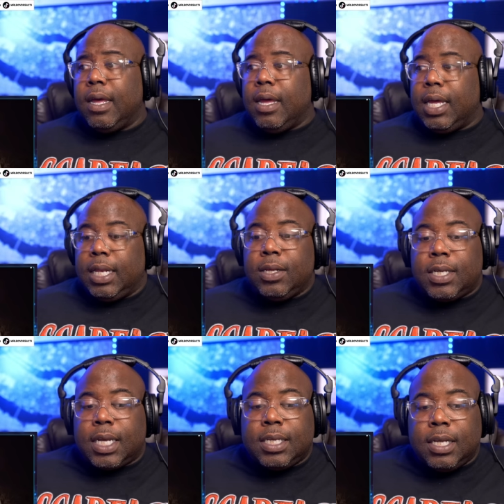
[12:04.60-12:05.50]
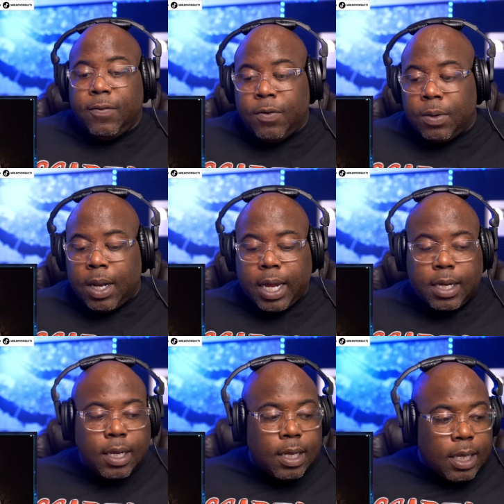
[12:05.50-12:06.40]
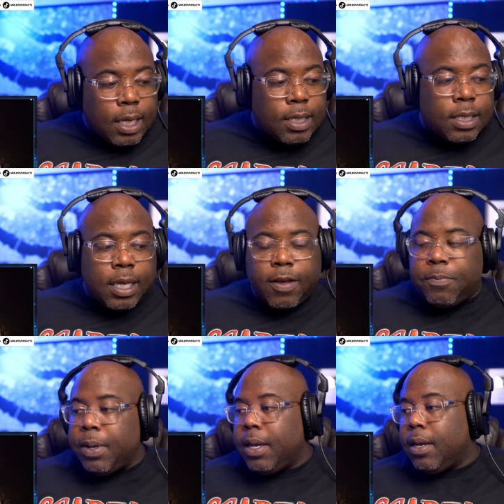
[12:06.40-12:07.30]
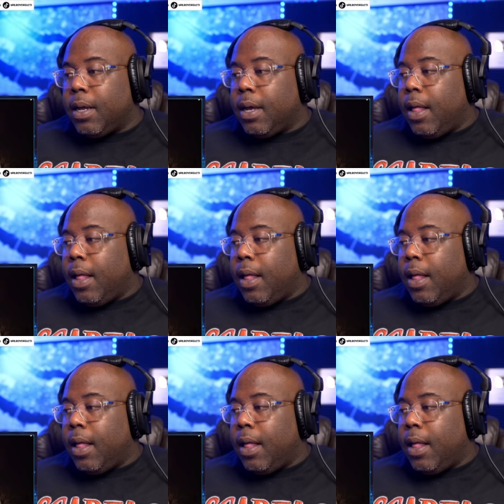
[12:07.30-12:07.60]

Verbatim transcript: It looks like a cell phone light. It could easily have been